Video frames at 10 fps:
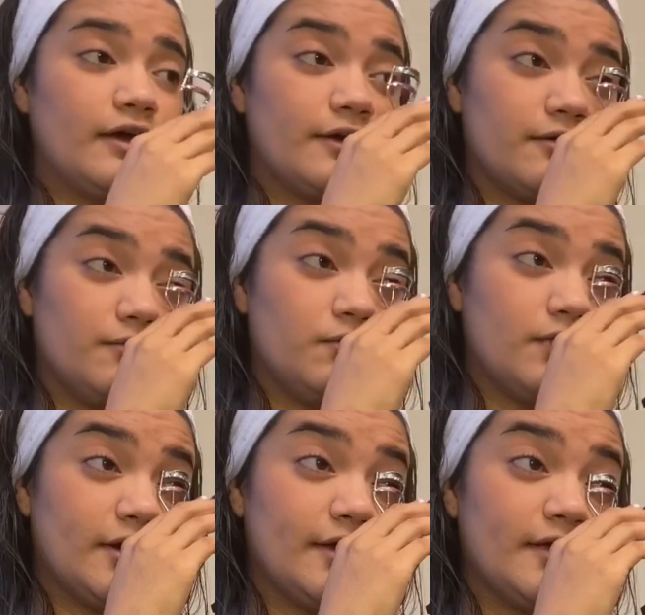I don't know
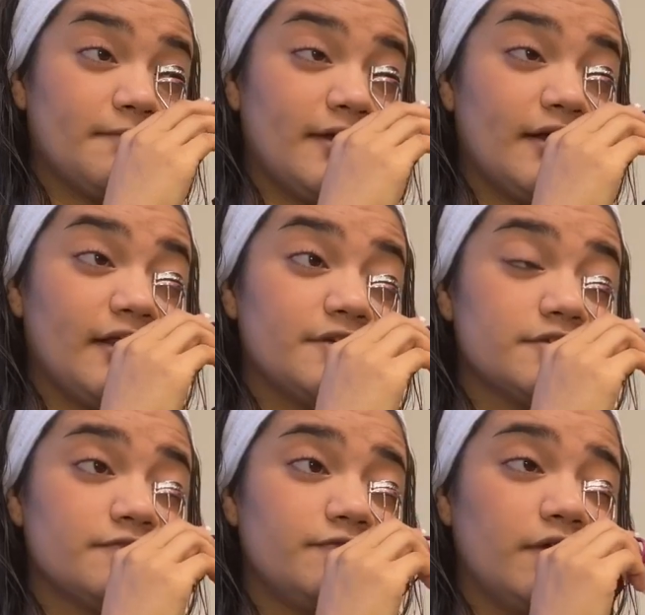why. My
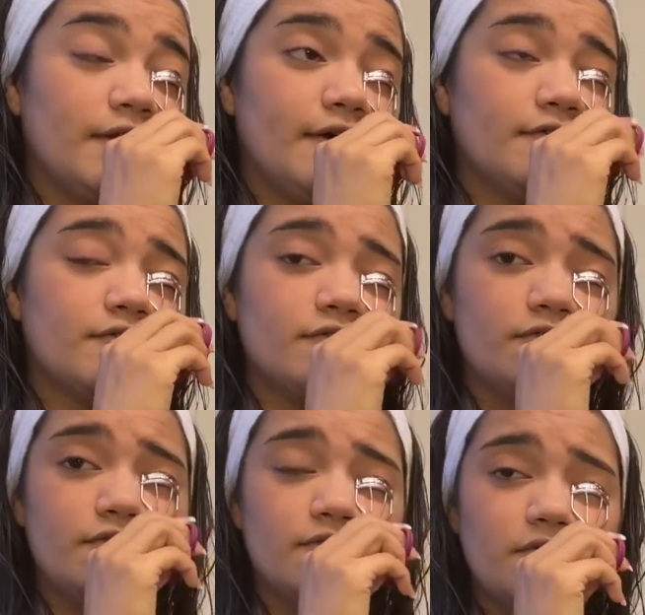eyelashes fall out
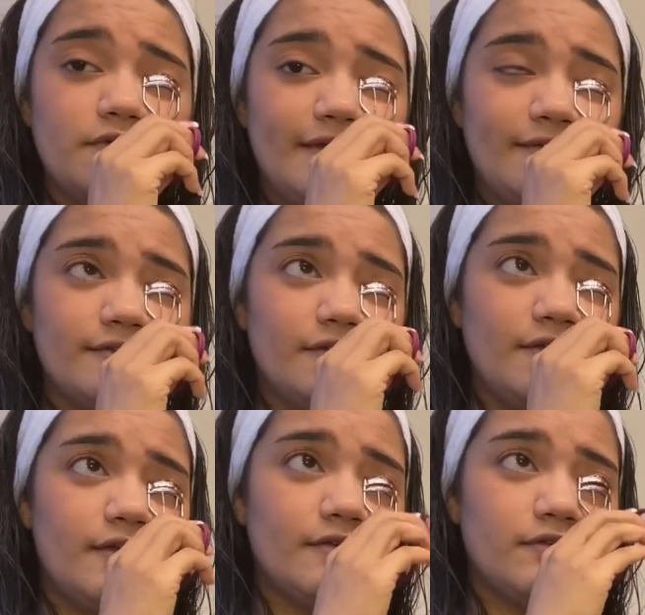so easily.